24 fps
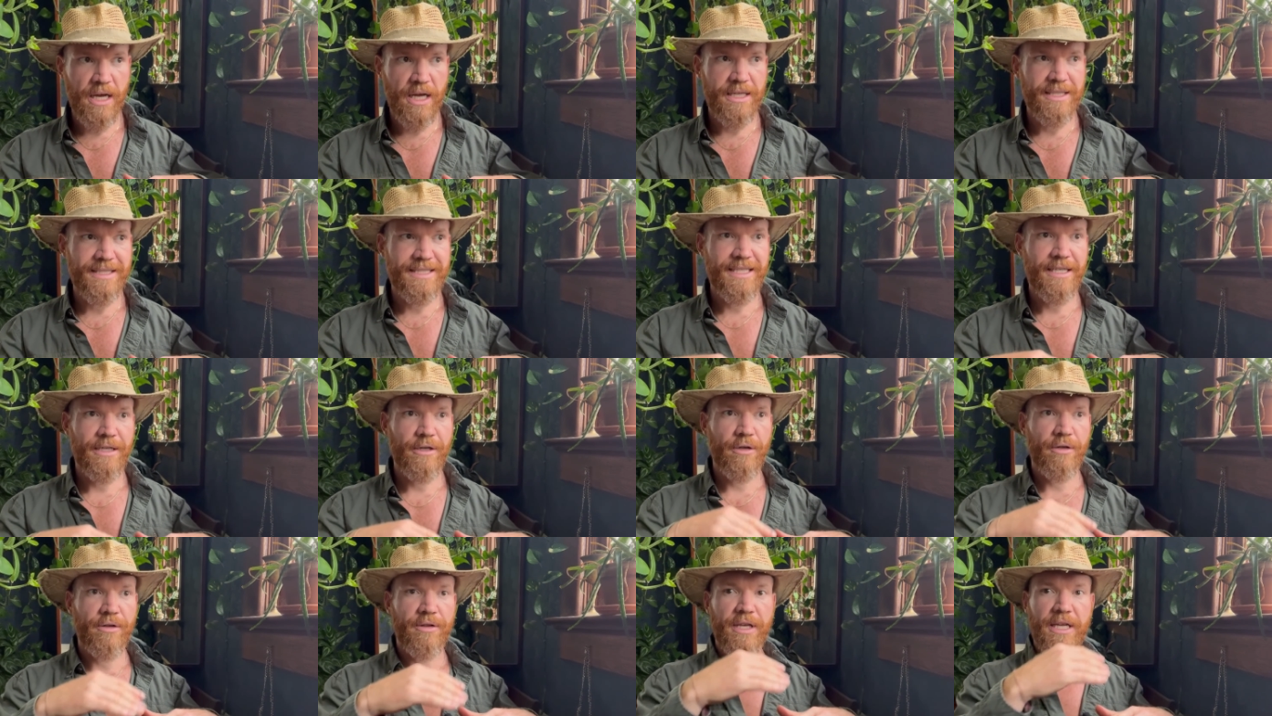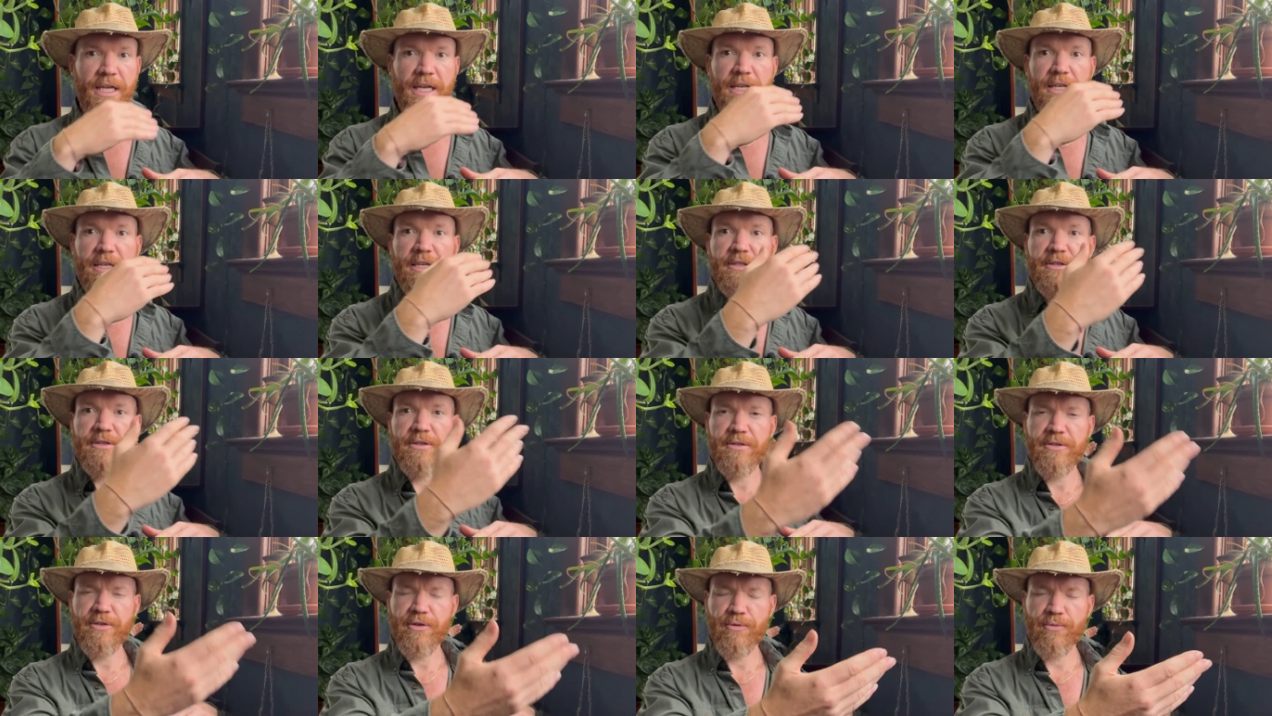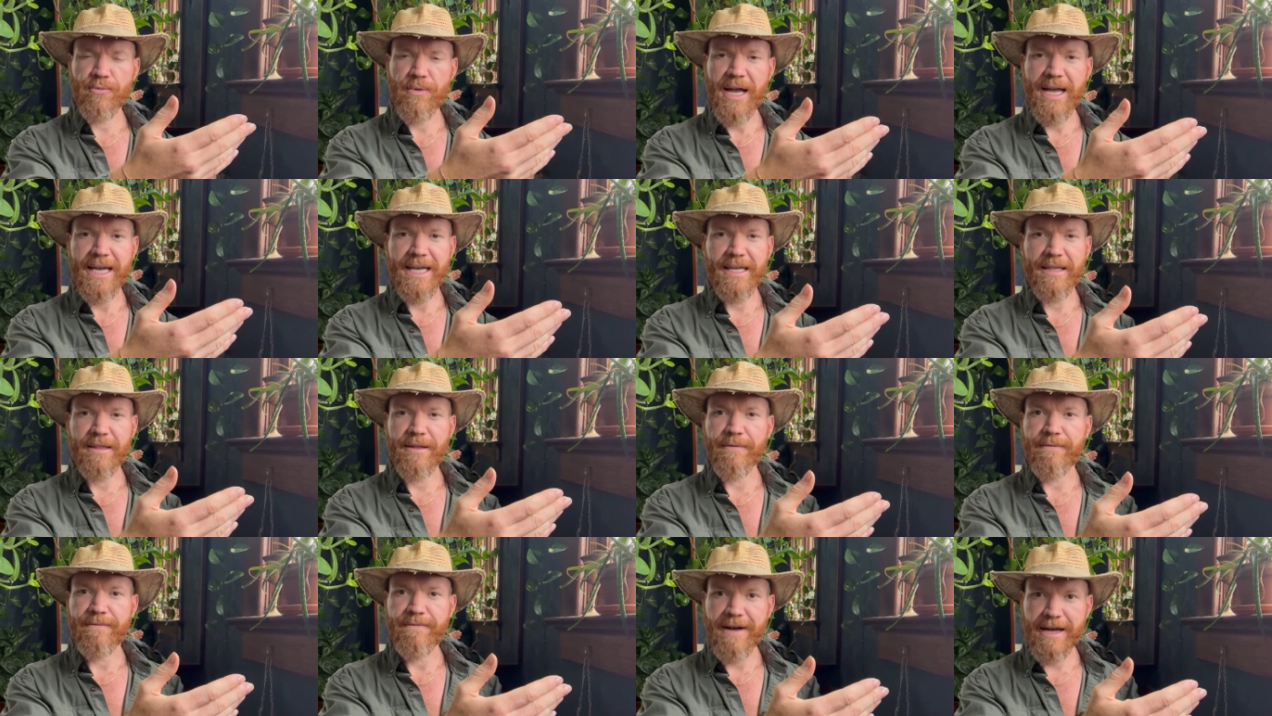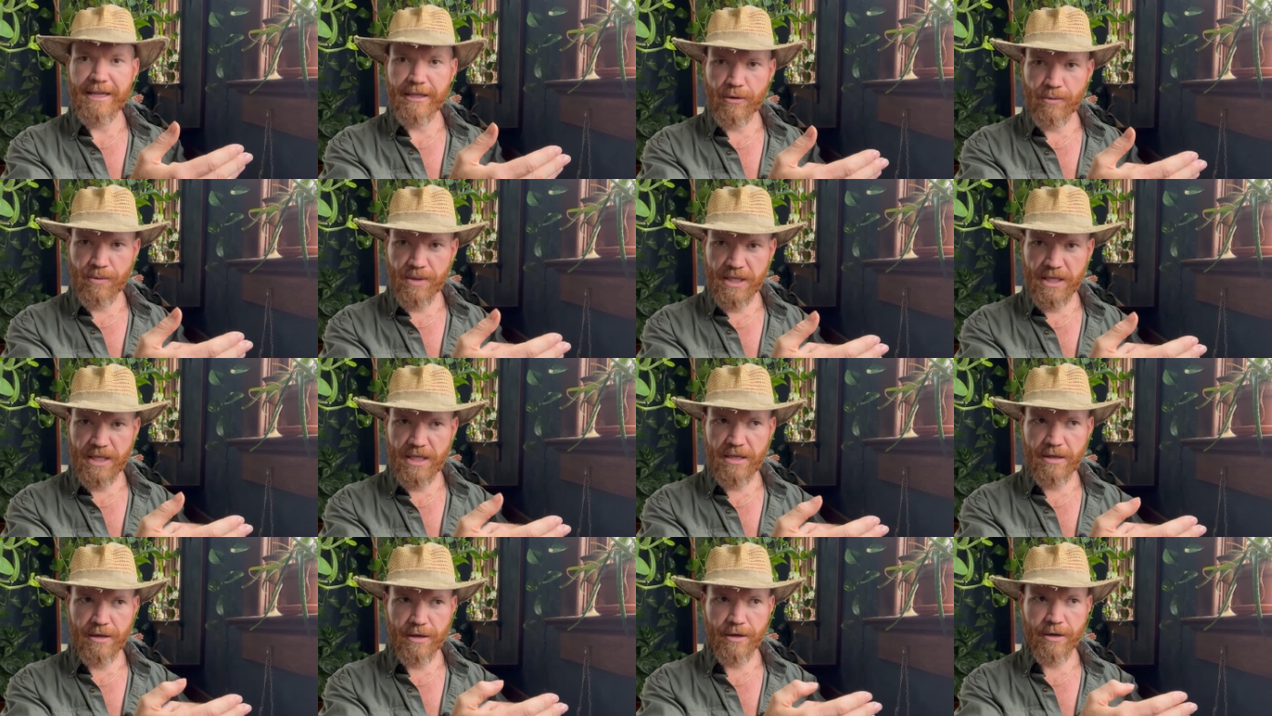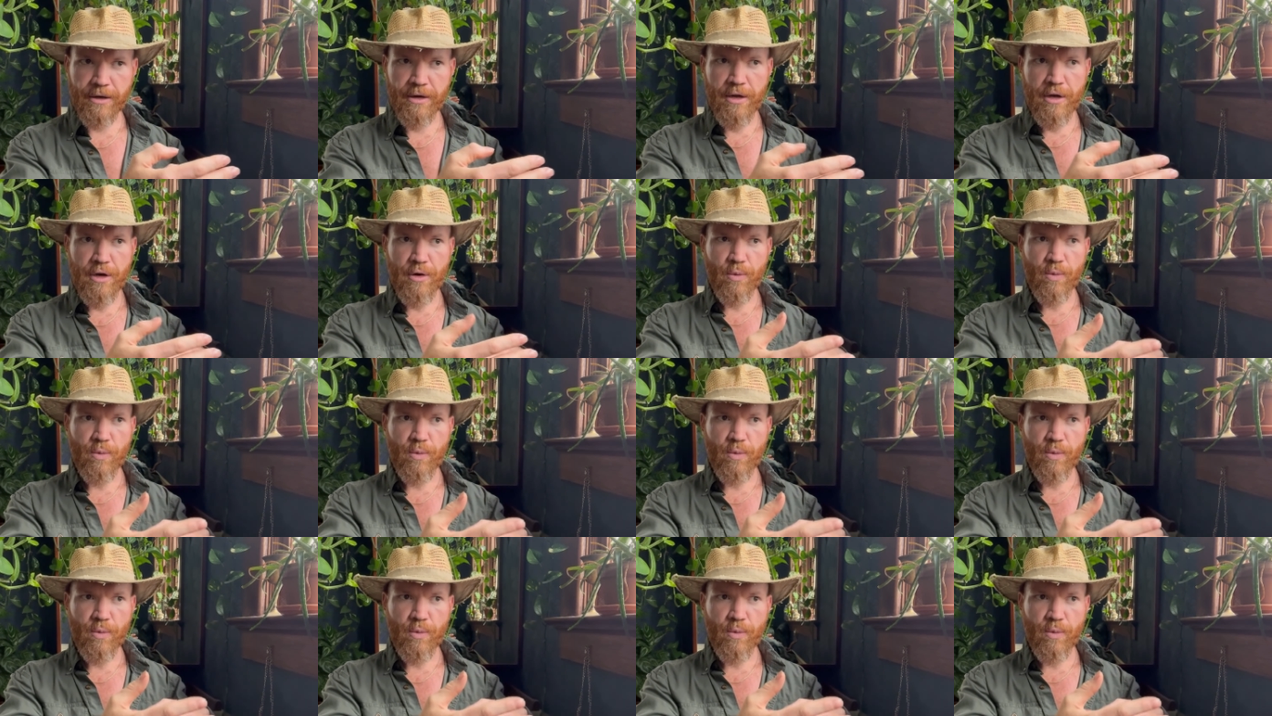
until the conditions are right the following year.